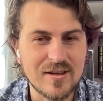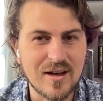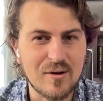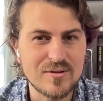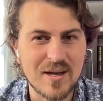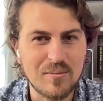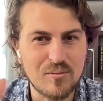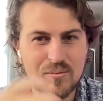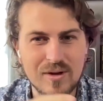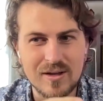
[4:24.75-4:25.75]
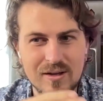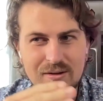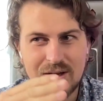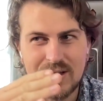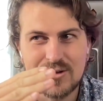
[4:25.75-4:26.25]
Obviously, I'm
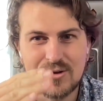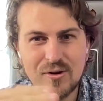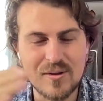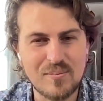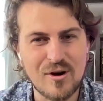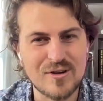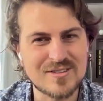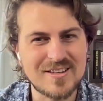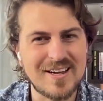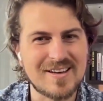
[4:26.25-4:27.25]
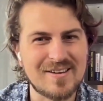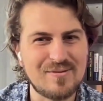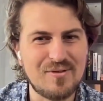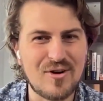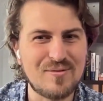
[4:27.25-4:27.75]
going past like
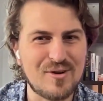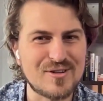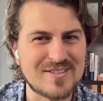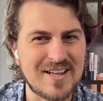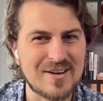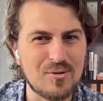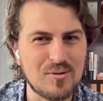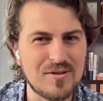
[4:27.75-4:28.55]
very fast, like all